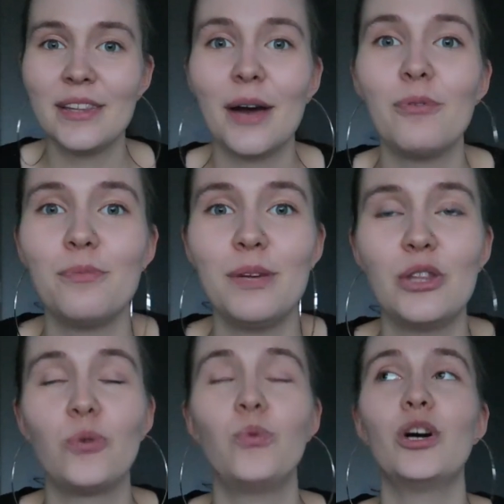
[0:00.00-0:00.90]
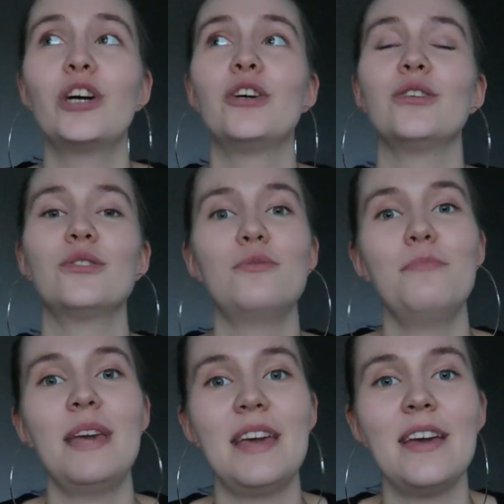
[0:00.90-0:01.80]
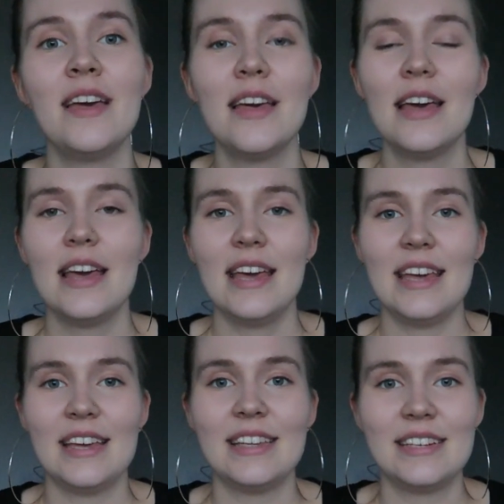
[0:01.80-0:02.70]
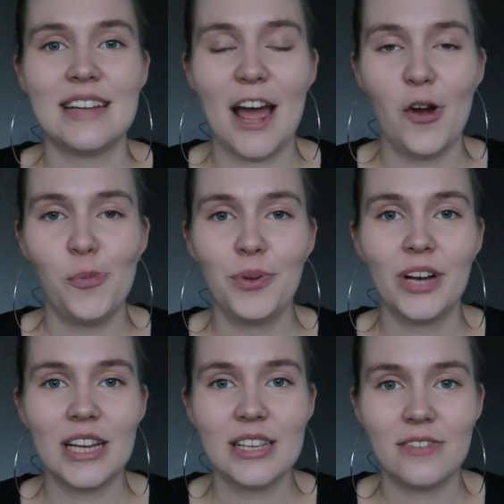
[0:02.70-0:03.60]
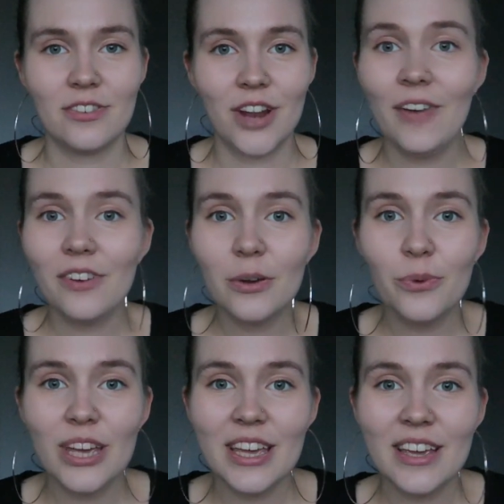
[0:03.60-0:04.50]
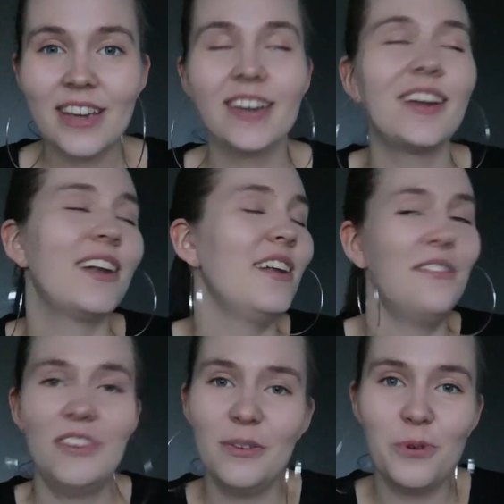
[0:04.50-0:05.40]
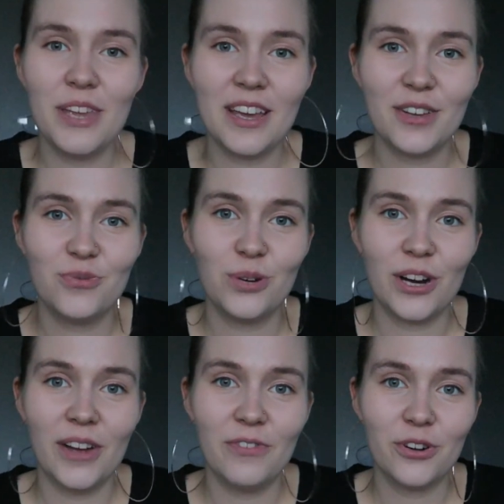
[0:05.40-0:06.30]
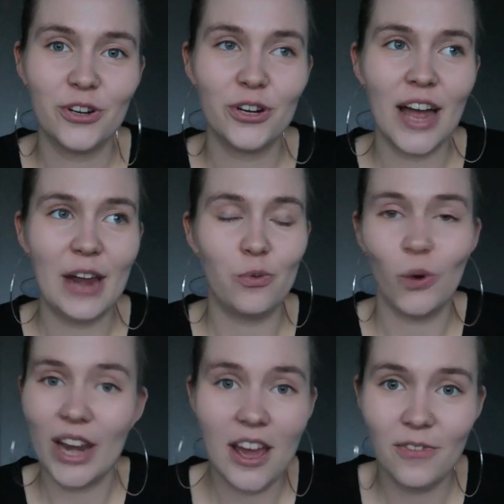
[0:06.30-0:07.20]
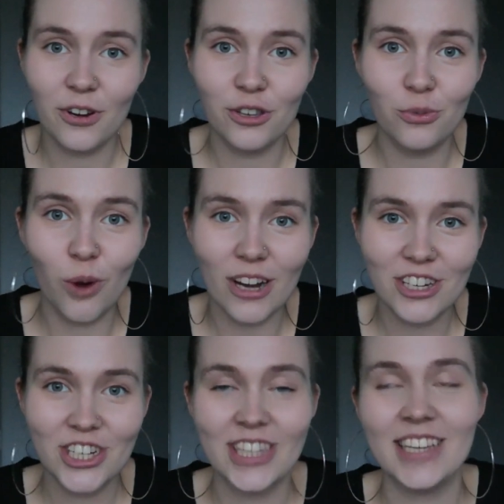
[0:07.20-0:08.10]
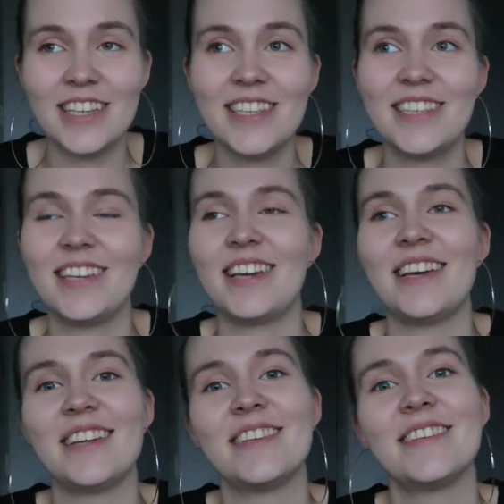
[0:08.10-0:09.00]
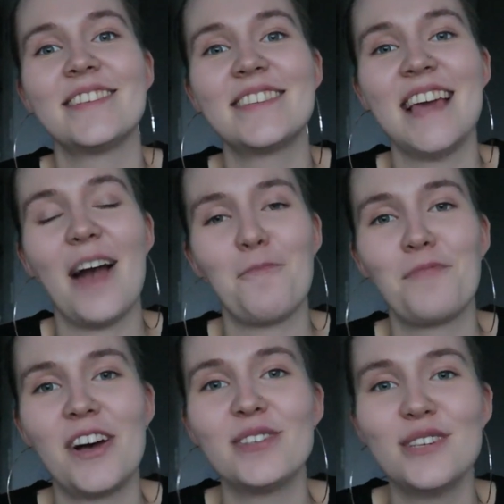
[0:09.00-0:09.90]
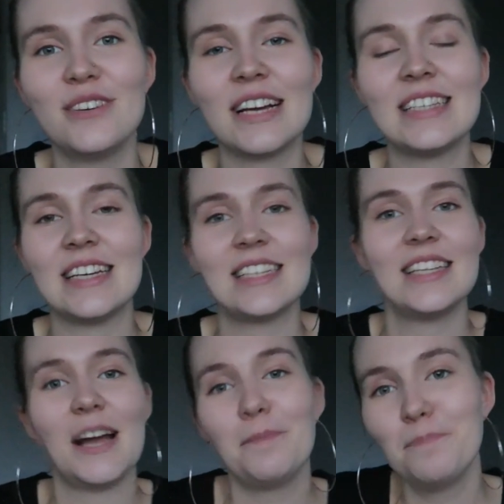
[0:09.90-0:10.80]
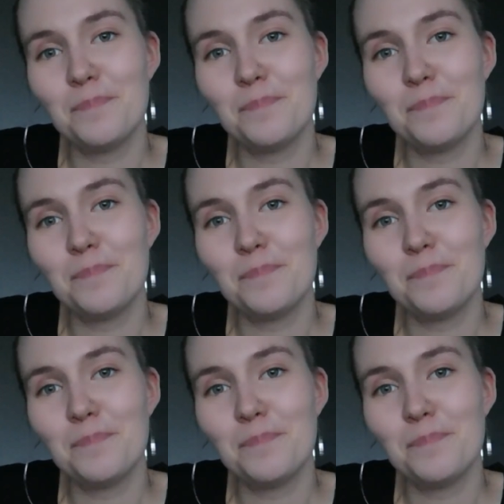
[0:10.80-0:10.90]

That would mean the world to me. And I hope you guys have a lovely week, lovely weekend, wherever and whenever you watch this. And yeah, I'll see you guys next time.